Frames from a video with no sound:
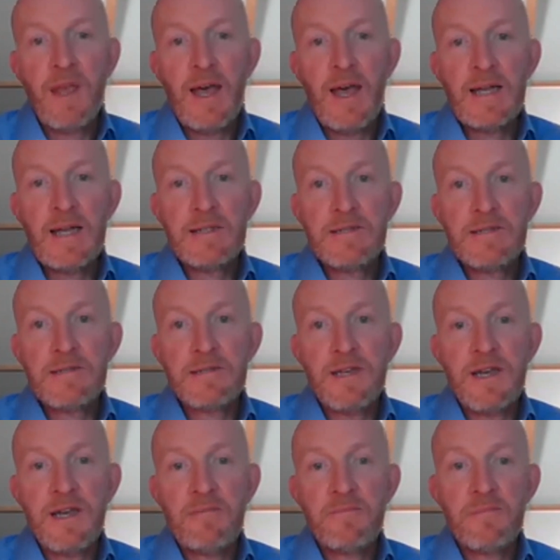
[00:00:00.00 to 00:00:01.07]
And
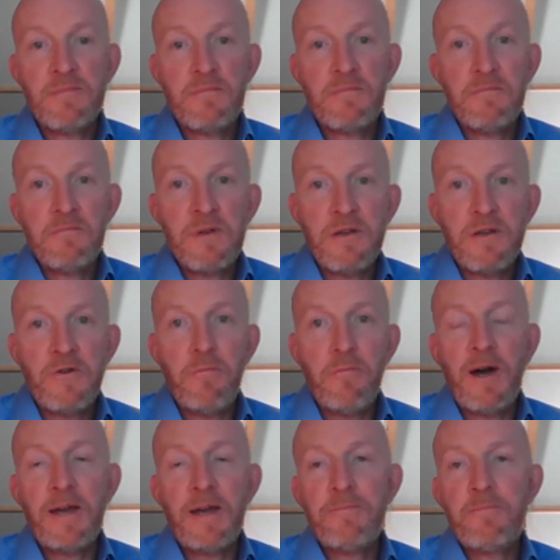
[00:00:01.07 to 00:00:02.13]

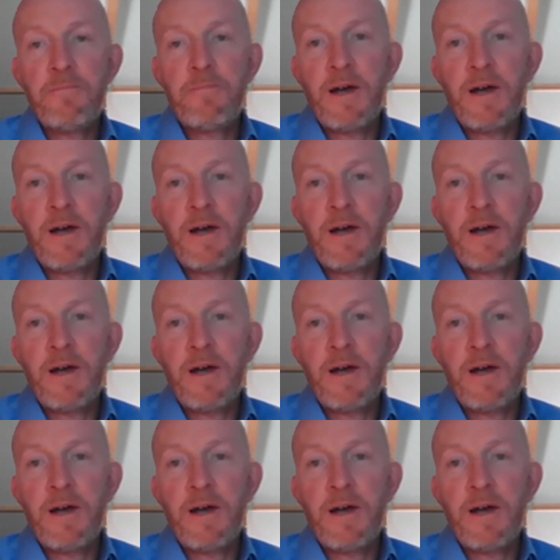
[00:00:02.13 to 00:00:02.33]
by